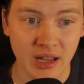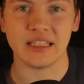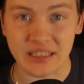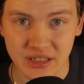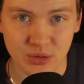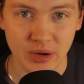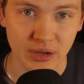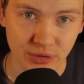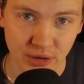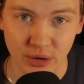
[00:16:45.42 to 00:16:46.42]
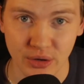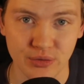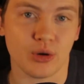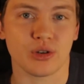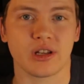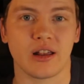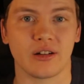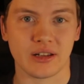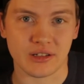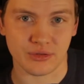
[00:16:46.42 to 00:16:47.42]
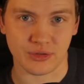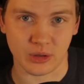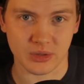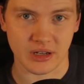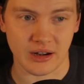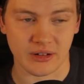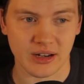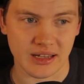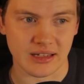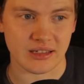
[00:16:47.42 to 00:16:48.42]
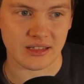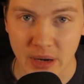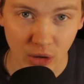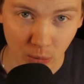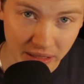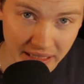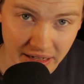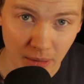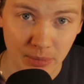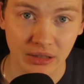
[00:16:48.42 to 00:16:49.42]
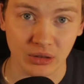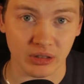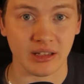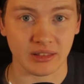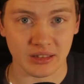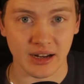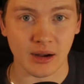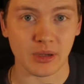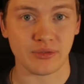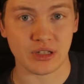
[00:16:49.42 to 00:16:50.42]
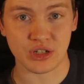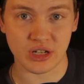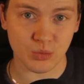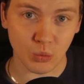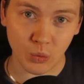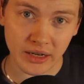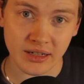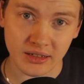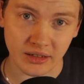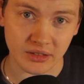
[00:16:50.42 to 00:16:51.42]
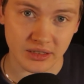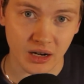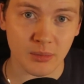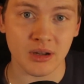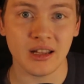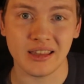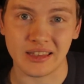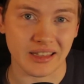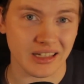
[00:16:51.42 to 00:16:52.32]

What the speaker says: The easiest way to figure out if your scanner is a film scanner is by opening it up and looking at the top. If it's just white on the top, then